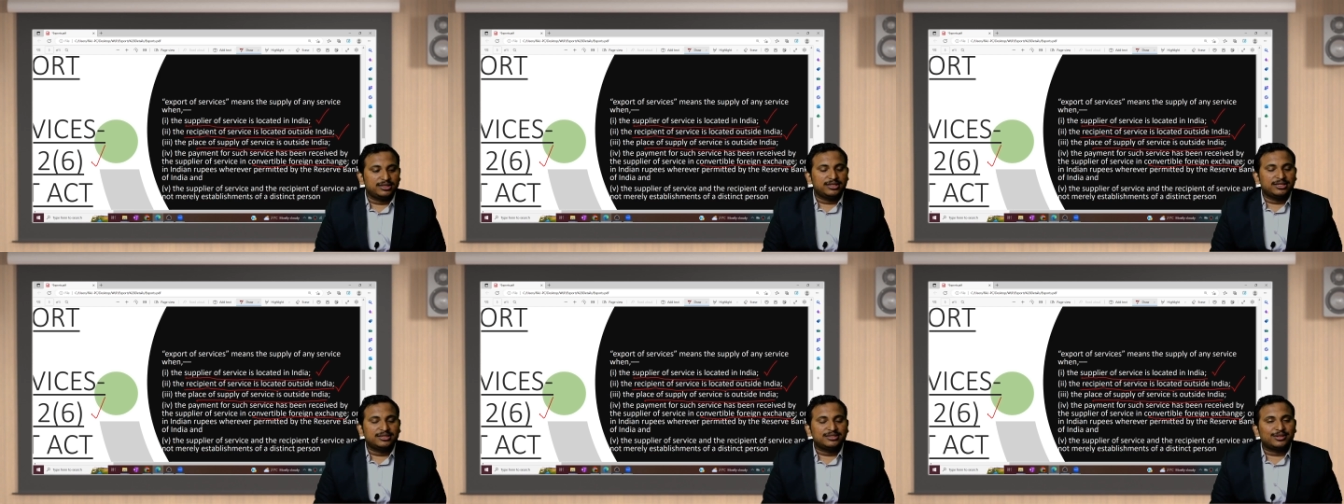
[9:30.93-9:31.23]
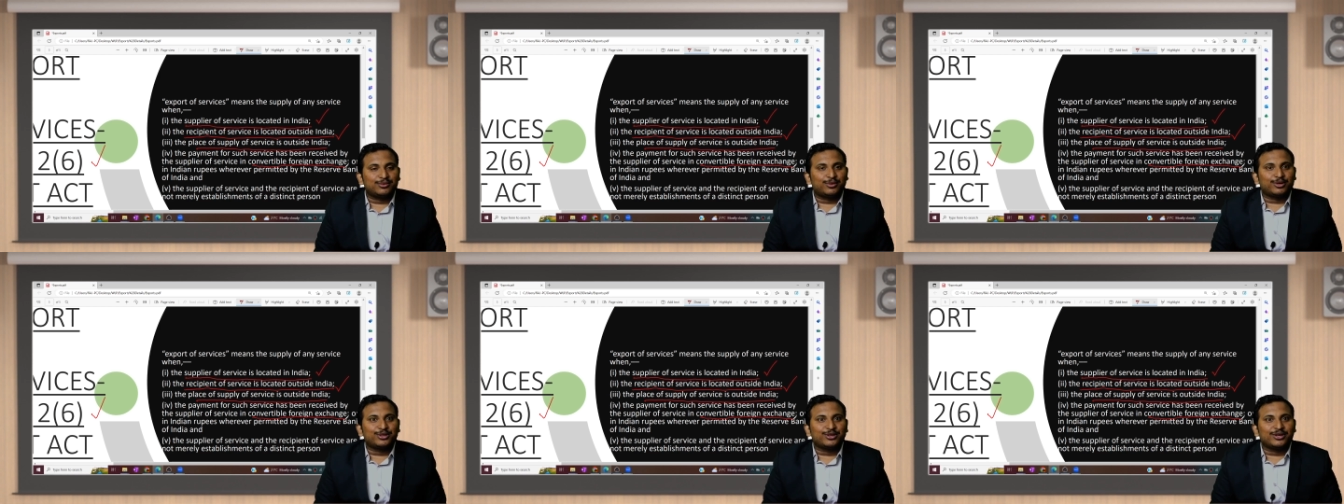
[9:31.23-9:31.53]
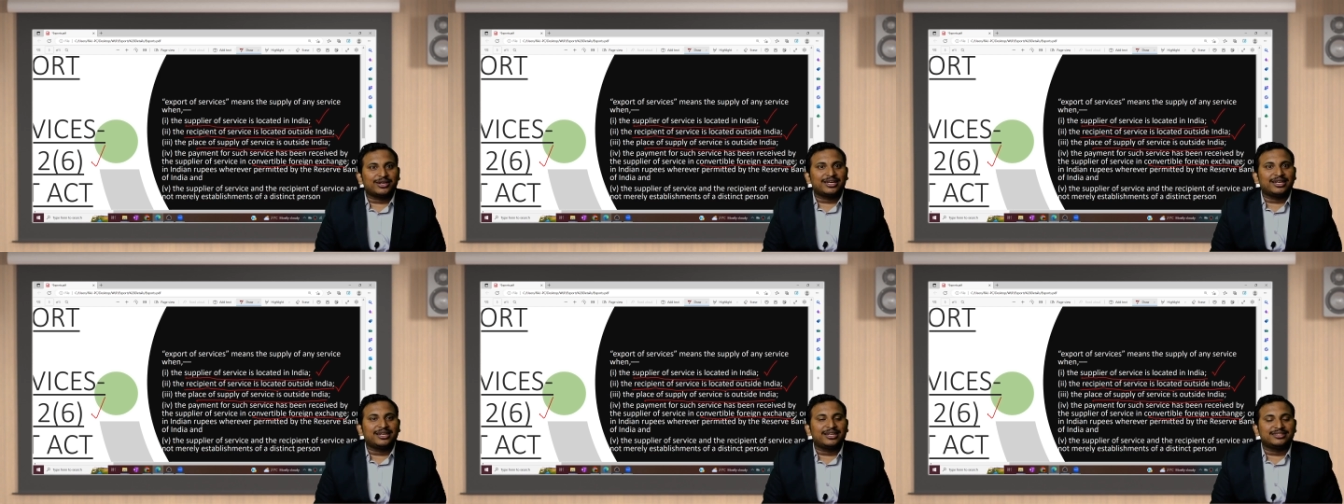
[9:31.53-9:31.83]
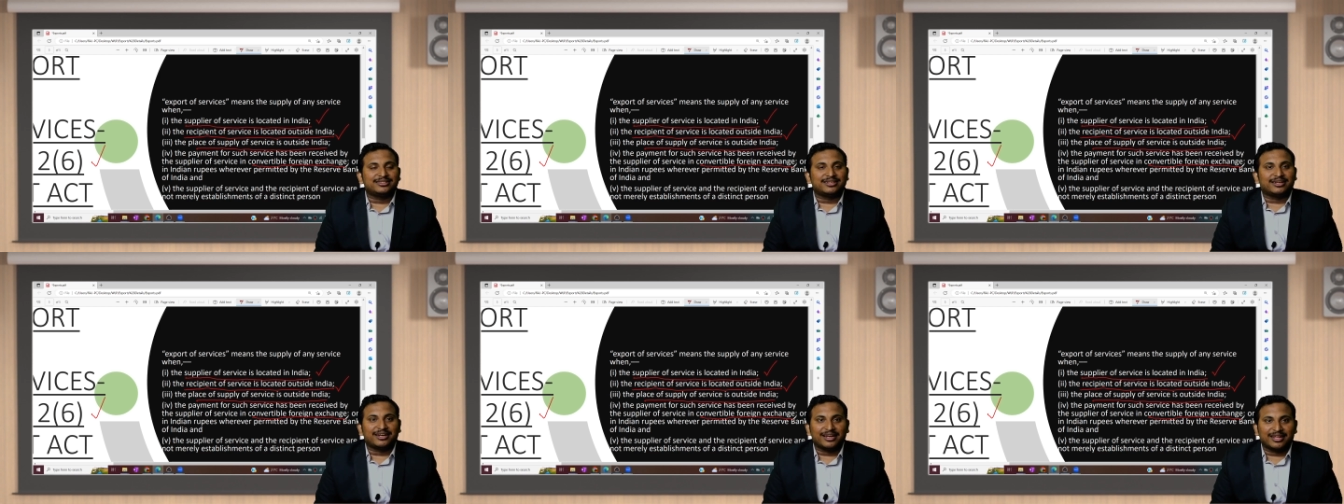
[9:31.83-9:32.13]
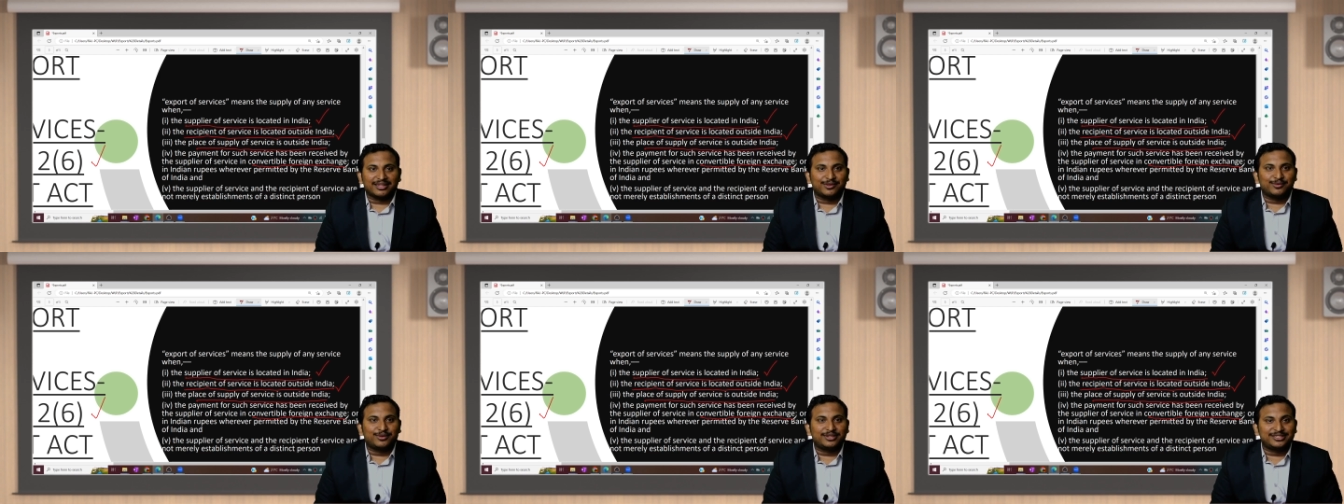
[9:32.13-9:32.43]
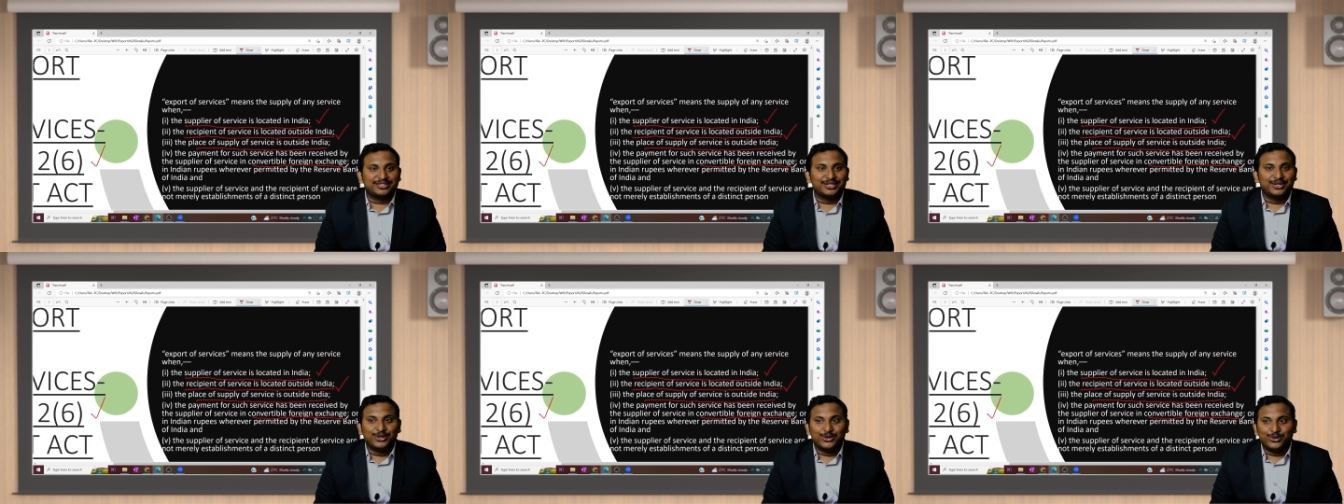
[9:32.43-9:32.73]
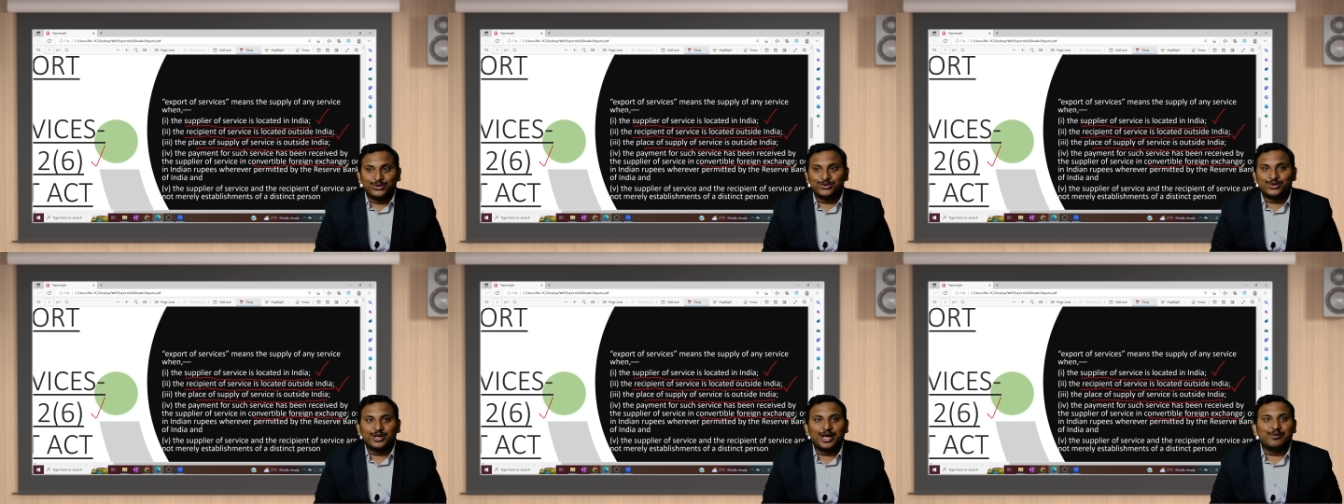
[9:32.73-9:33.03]
What you are telling, sir? In other words,
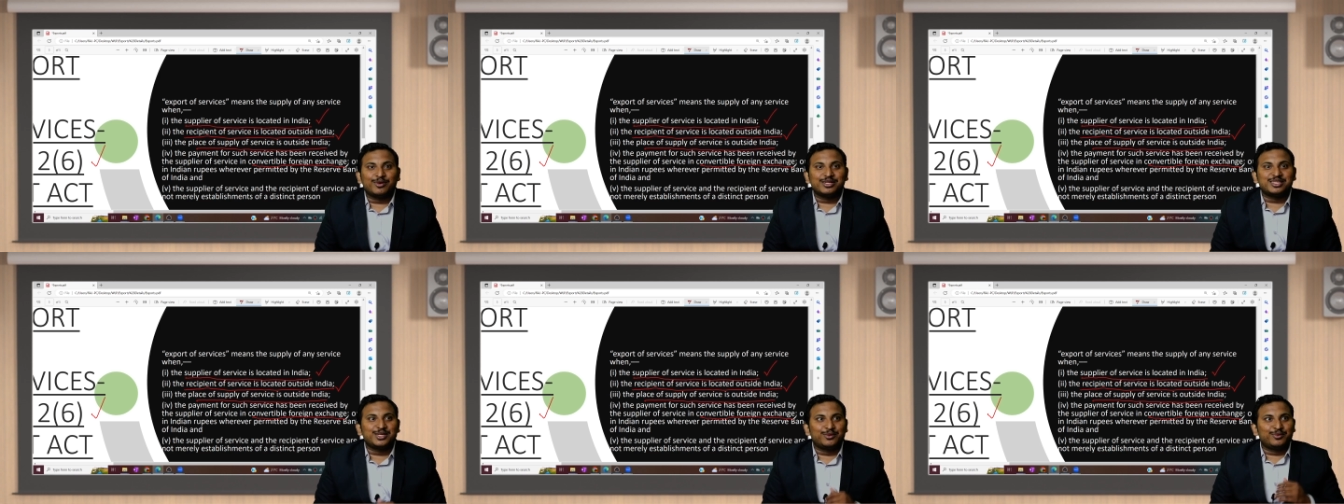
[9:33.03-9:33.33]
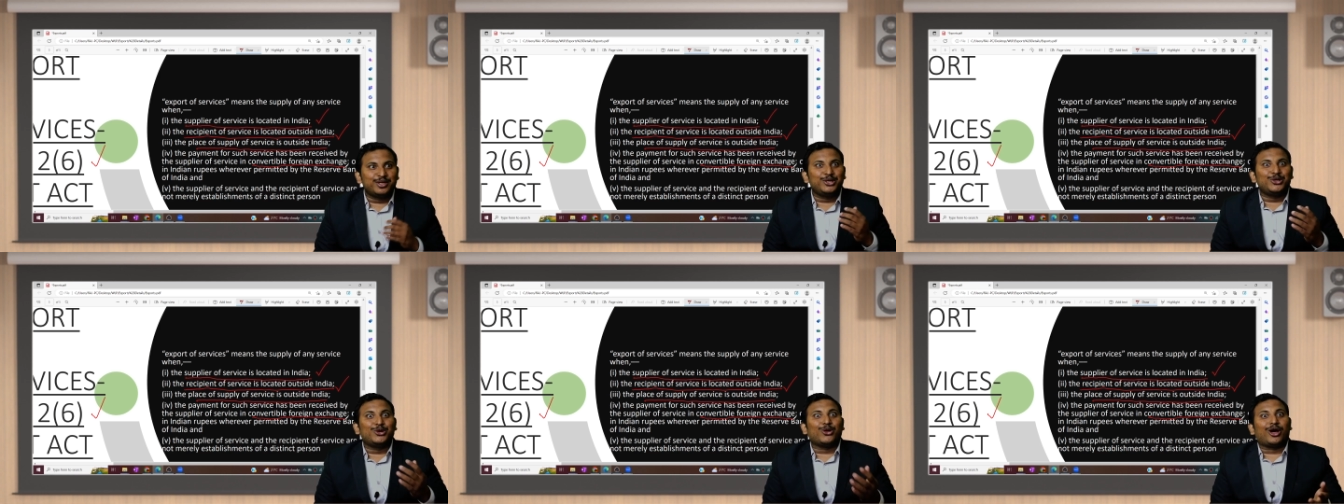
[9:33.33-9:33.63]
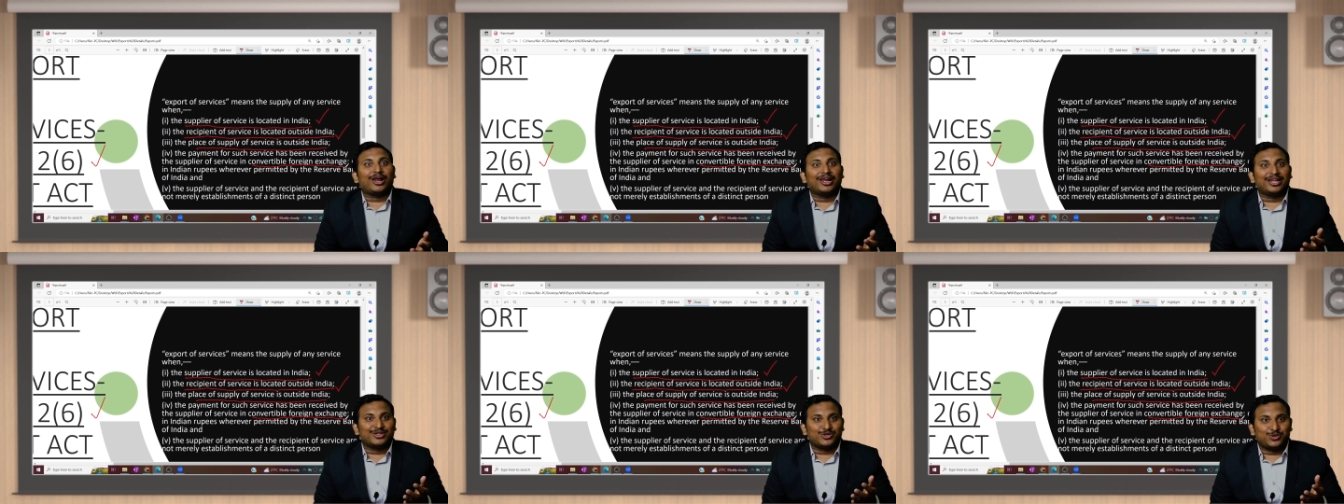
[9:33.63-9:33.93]
you should have received in dollars,